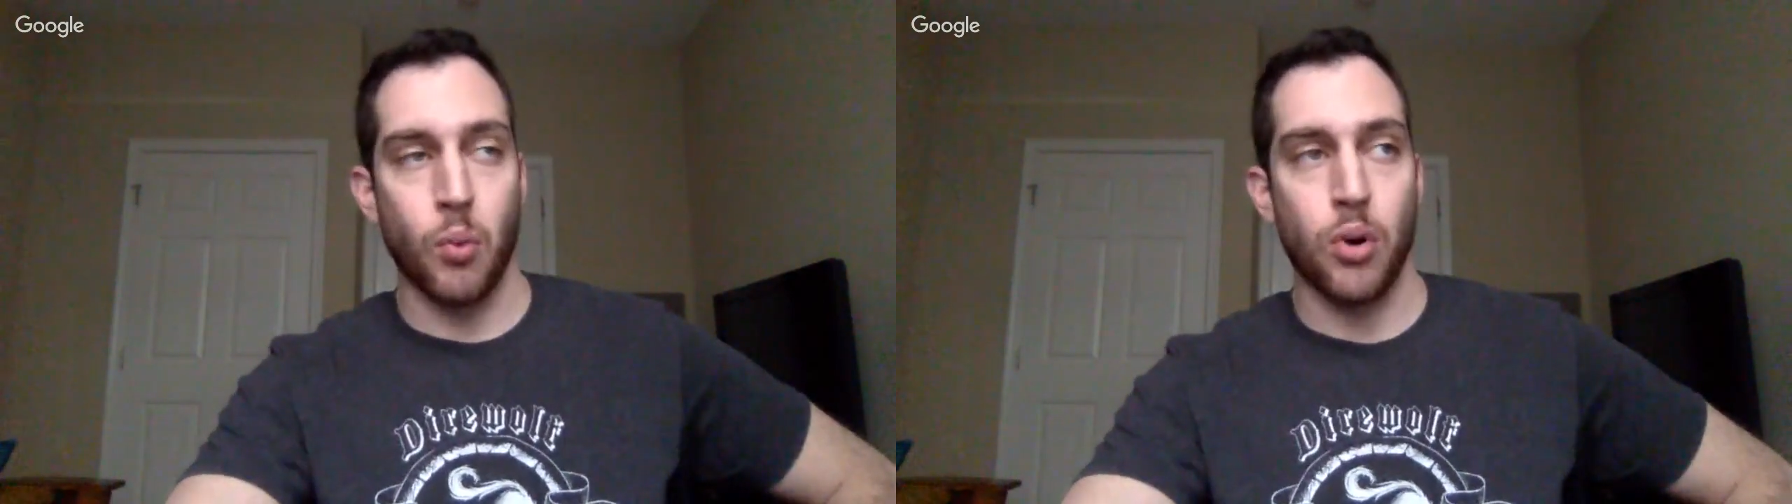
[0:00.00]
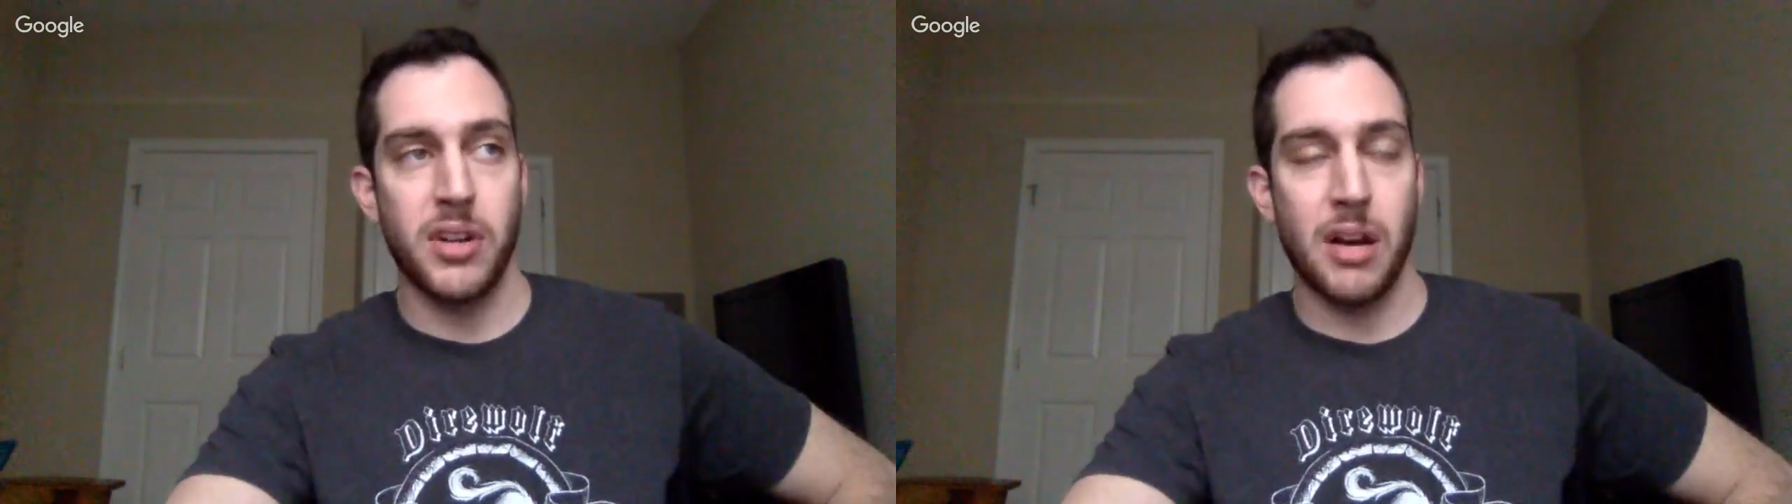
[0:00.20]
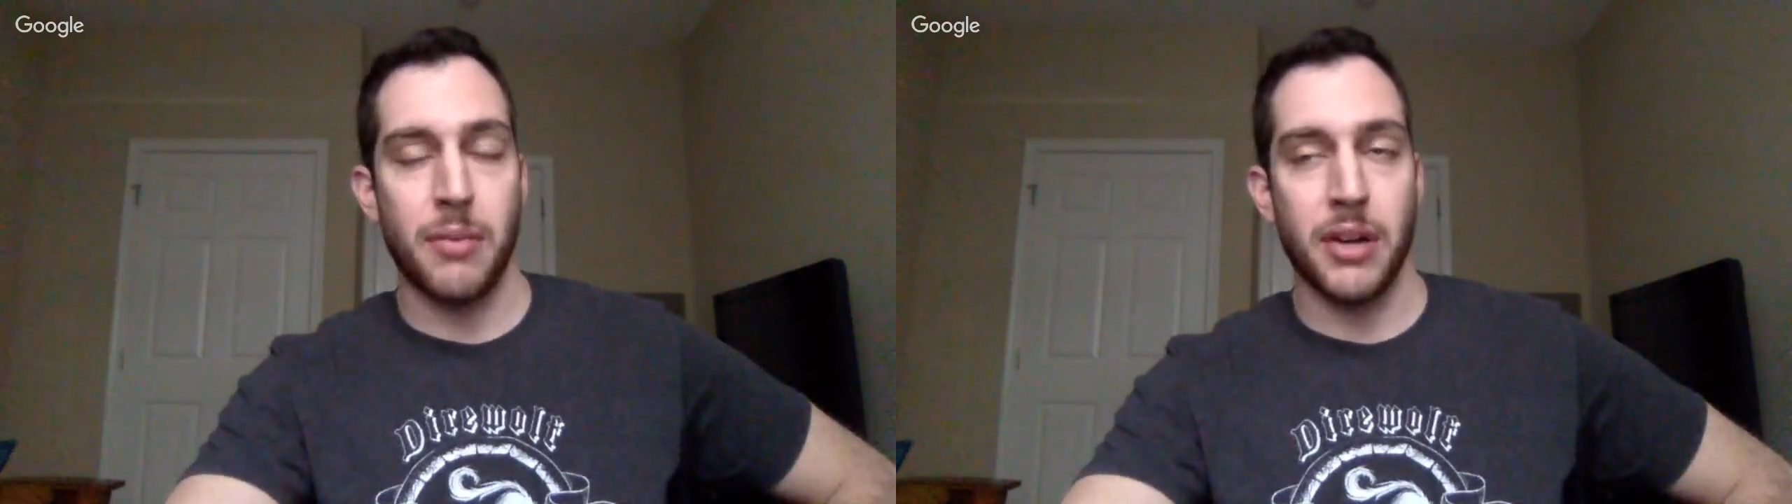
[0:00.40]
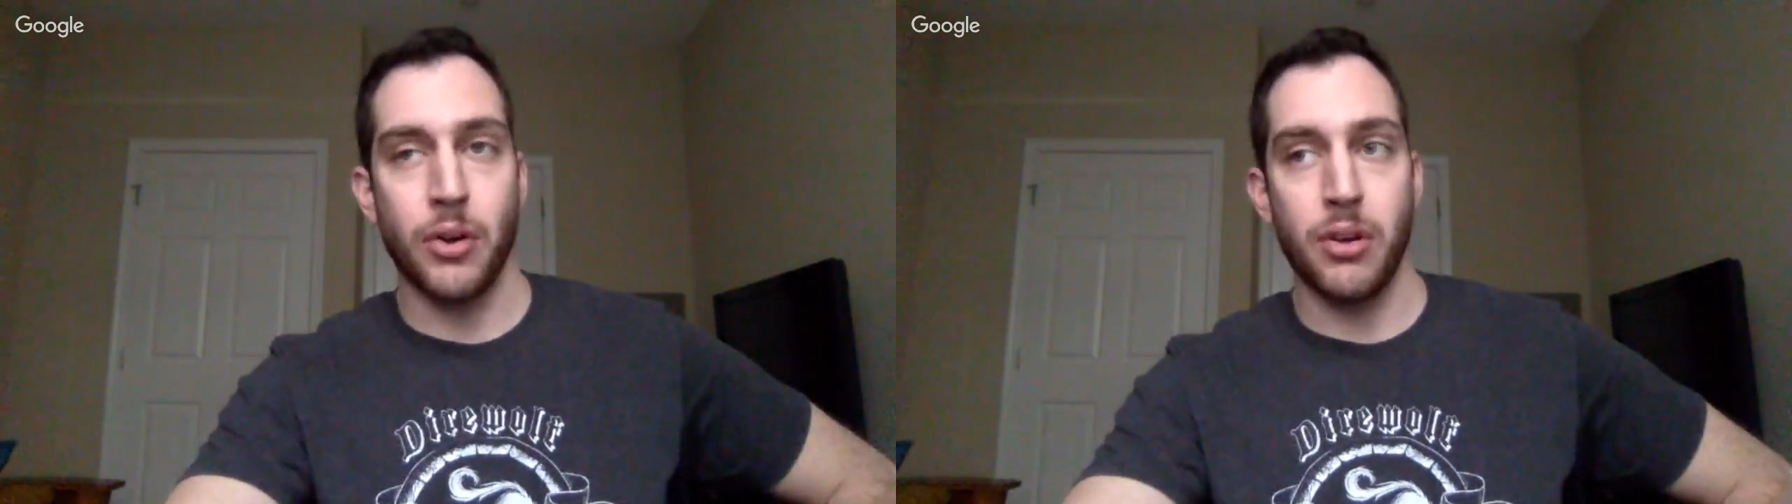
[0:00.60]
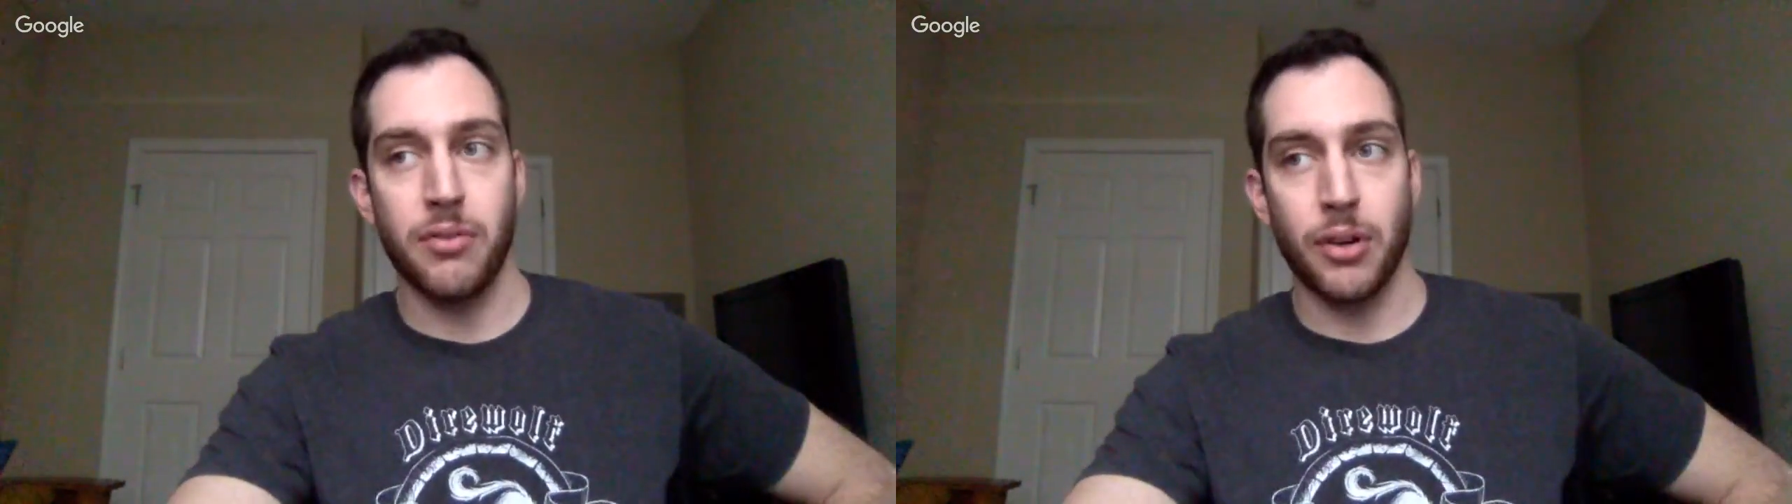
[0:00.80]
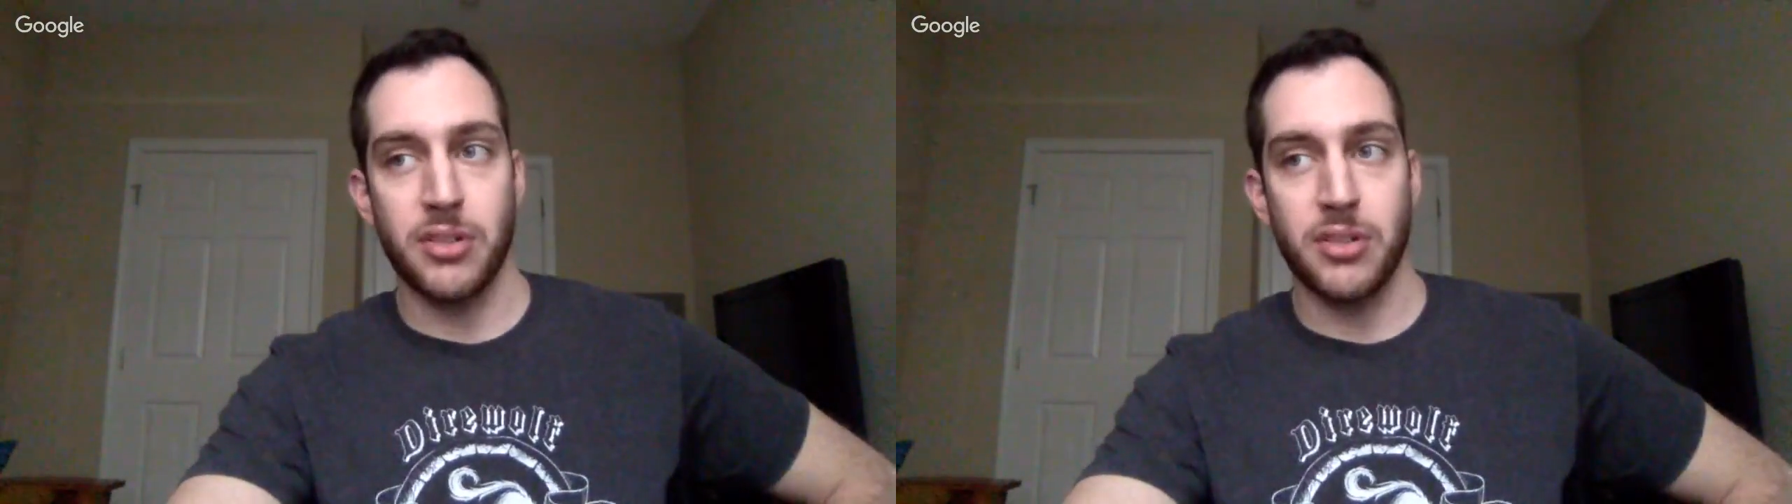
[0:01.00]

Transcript: Like he's getting worn down by Tony